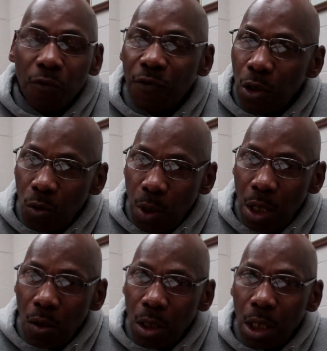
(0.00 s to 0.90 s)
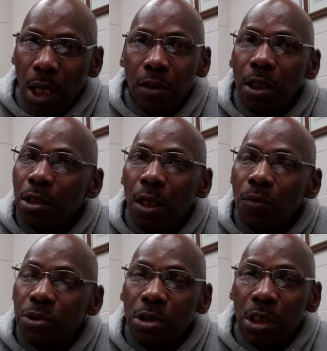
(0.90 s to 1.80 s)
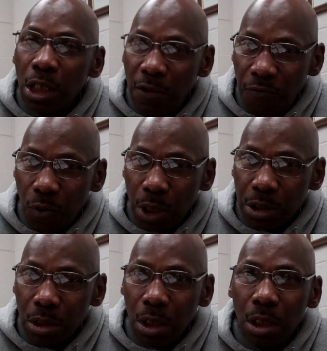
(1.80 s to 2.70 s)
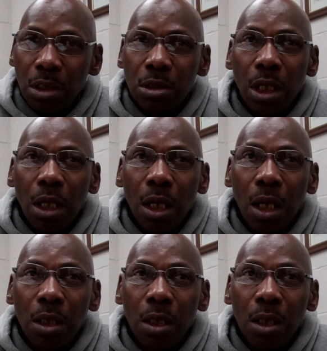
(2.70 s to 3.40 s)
very well, and I think that was the key for us, is that